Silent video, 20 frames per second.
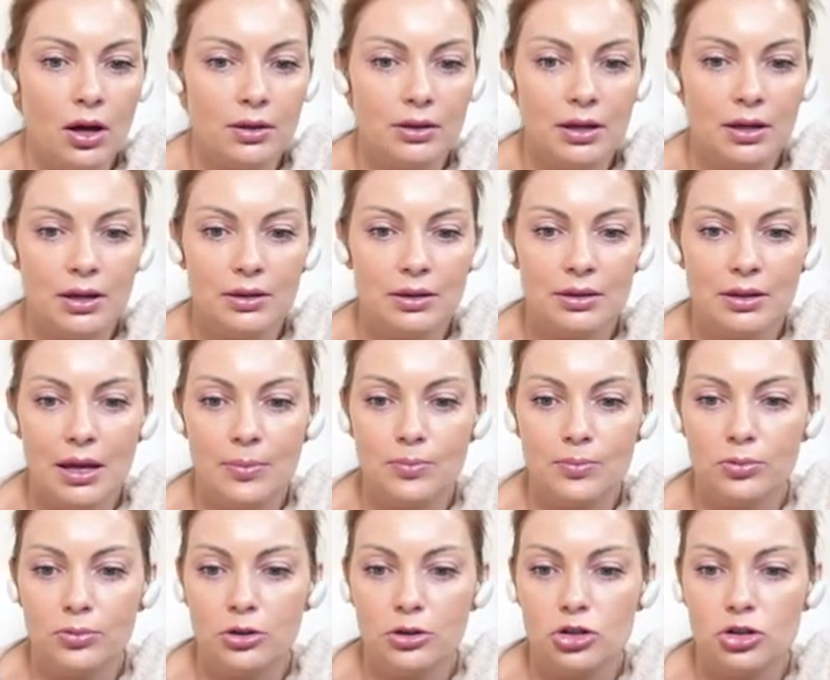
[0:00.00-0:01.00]
uh, the
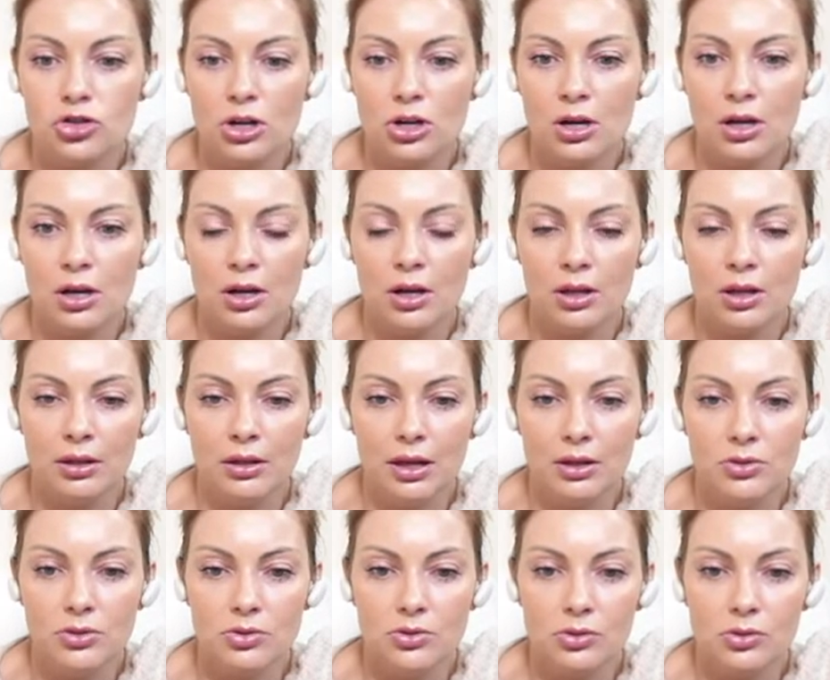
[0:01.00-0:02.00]
temperature
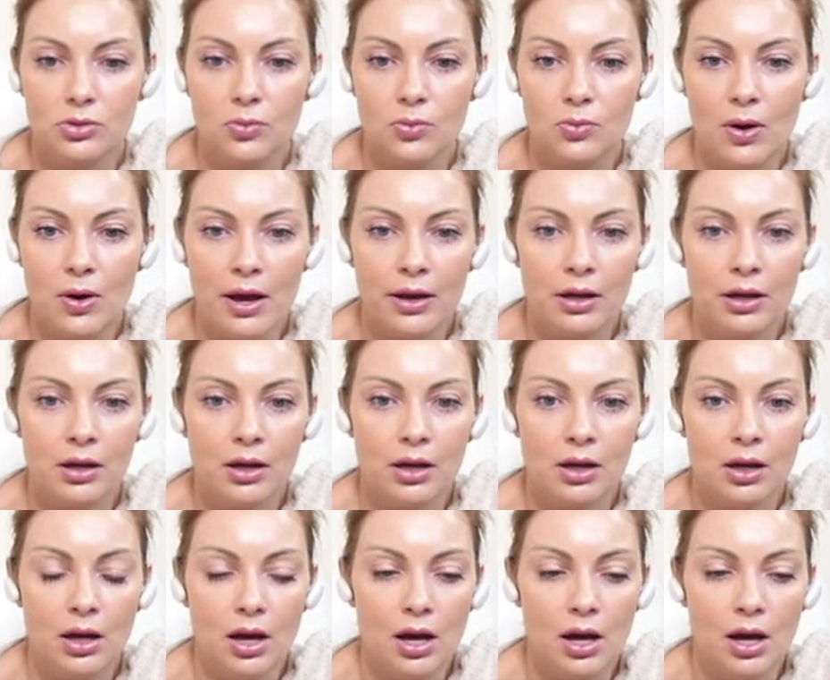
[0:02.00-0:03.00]
that you'd like.
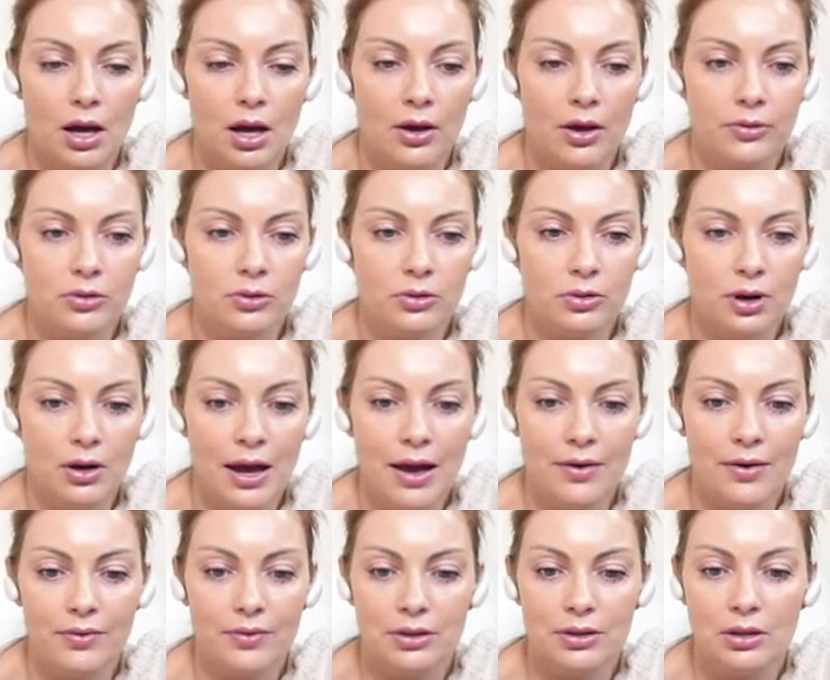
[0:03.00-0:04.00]
Um, so
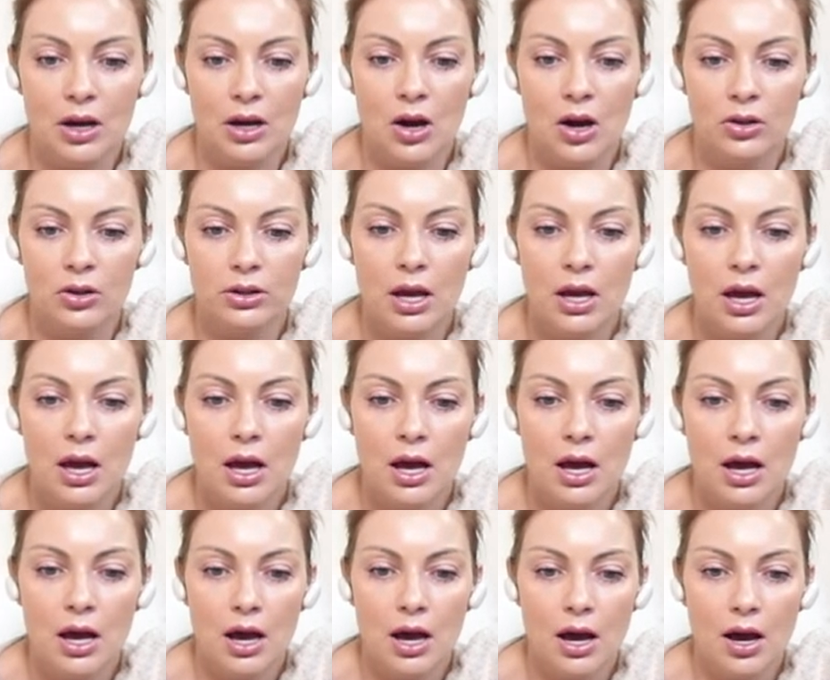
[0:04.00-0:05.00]
on um,
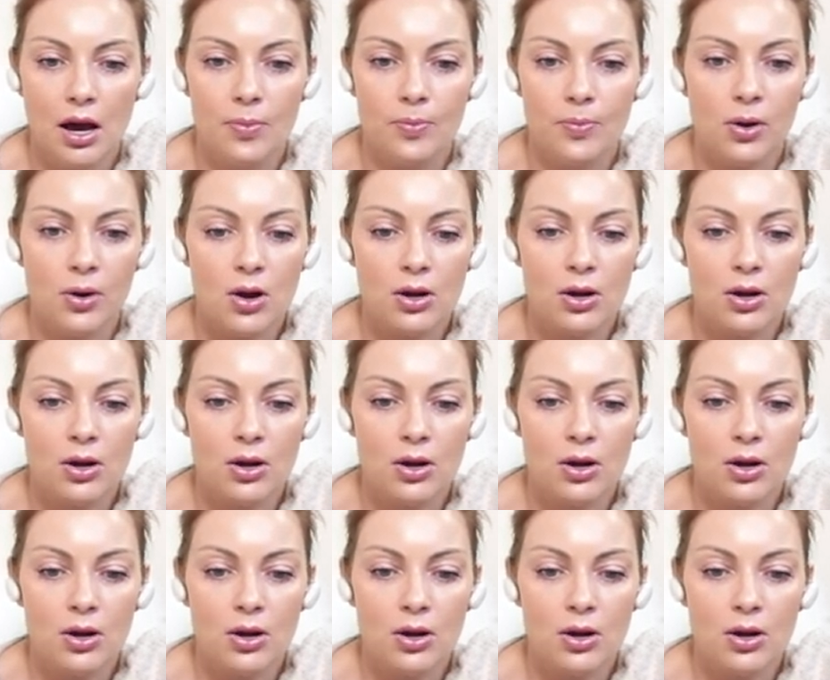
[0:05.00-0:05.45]
uh,